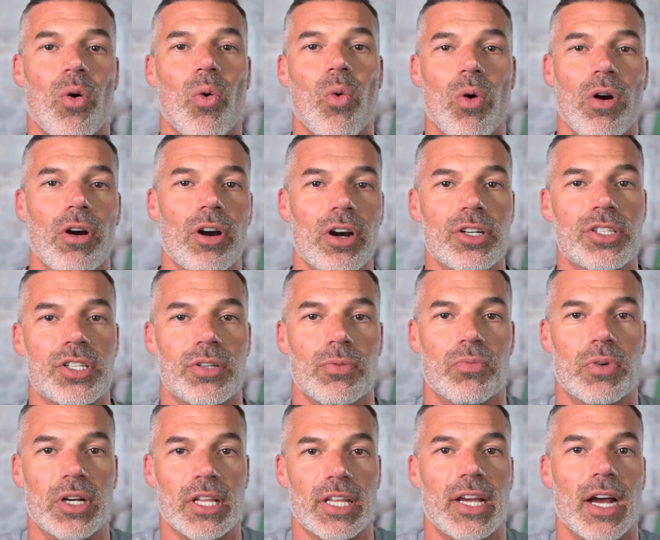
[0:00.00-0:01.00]
order to
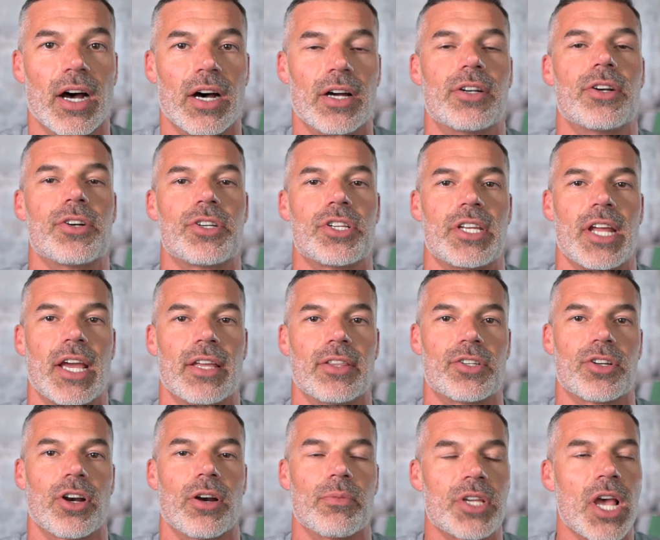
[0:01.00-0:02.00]
really understand the
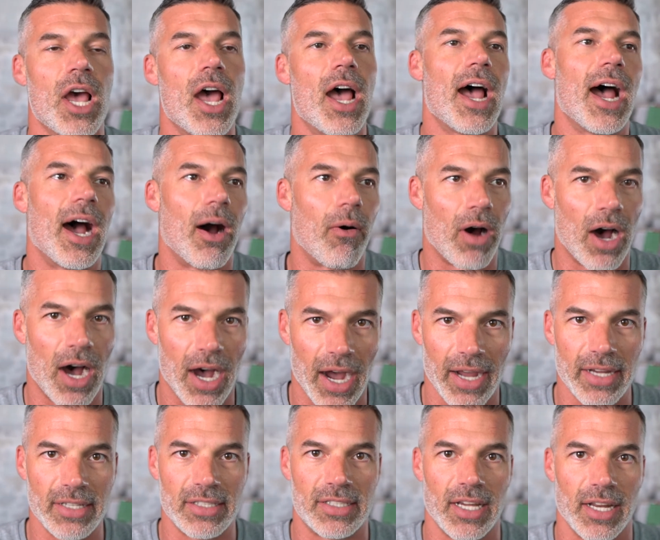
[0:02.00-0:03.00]
terms, how
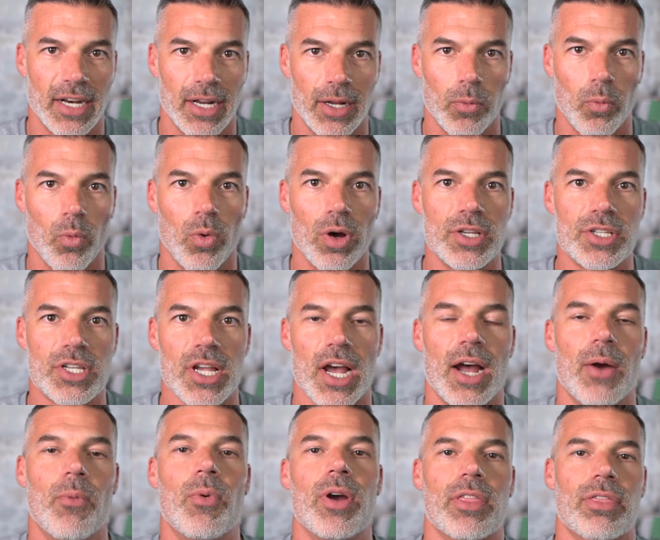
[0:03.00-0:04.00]
I did it was
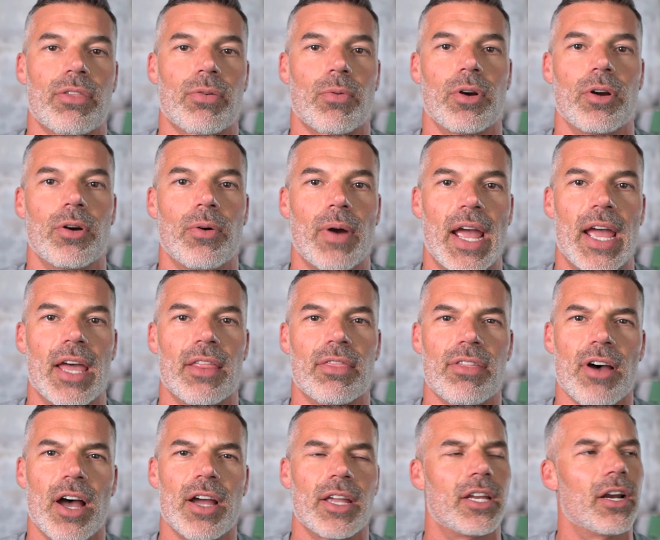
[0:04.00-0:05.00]
I went through and
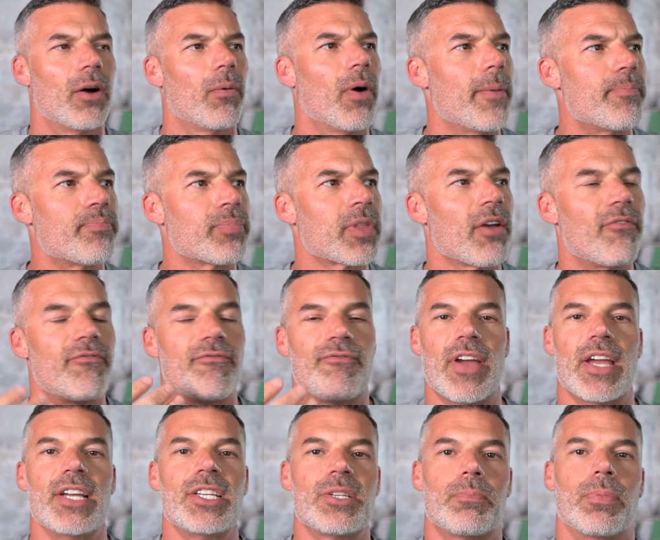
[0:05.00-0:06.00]
thought, you know what?
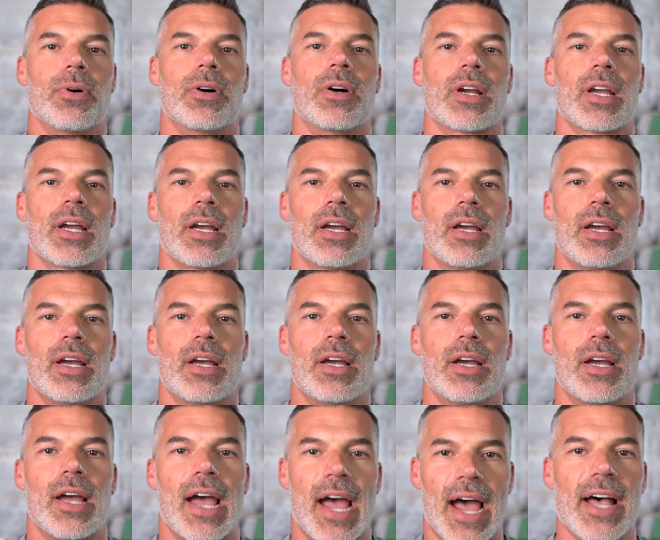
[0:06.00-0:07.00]
Facebook
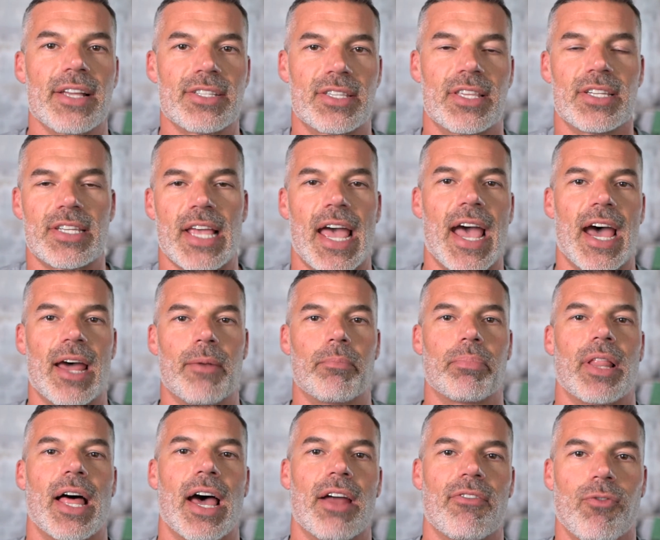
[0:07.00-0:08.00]
has this ad
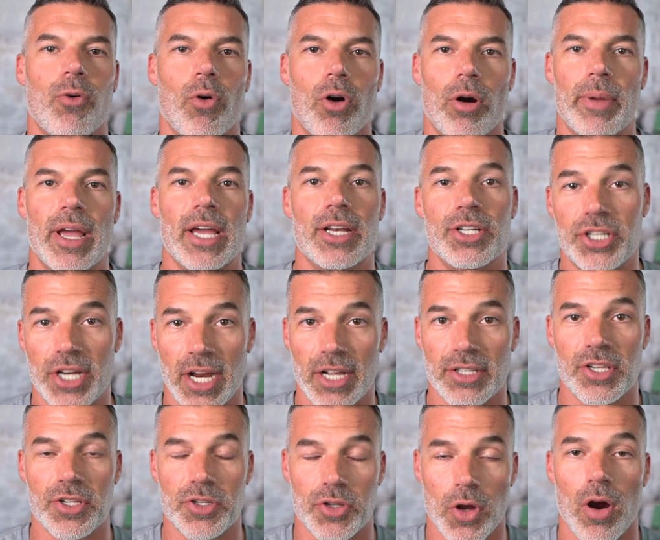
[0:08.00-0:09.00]
platform, and
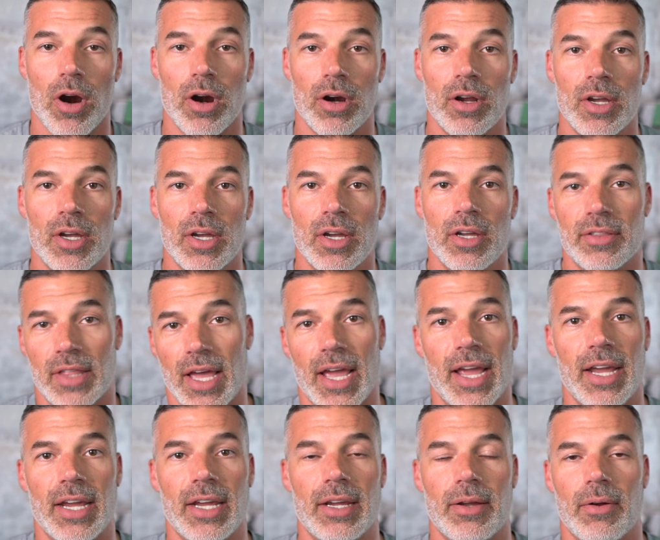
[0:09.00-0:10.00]
chances are
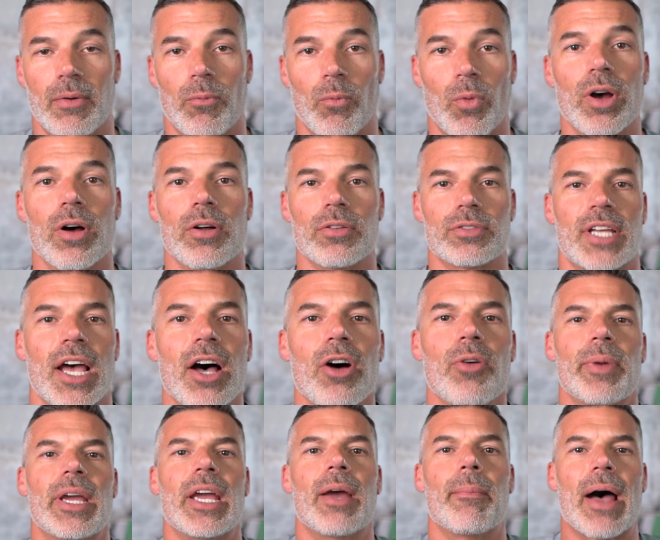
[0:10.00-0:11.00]
they will tell
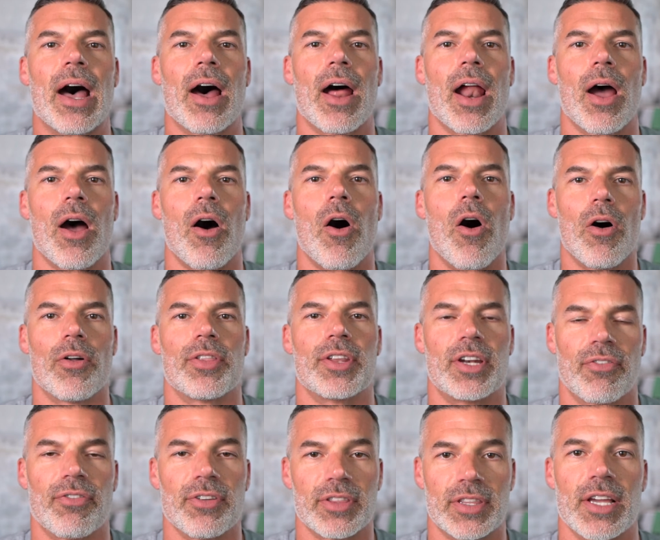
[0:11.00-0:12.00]
me about all the
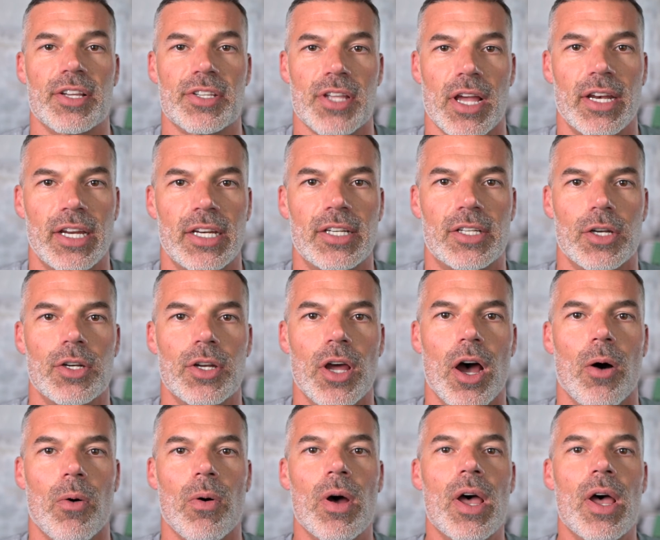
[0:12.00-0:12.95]
different things I need to know.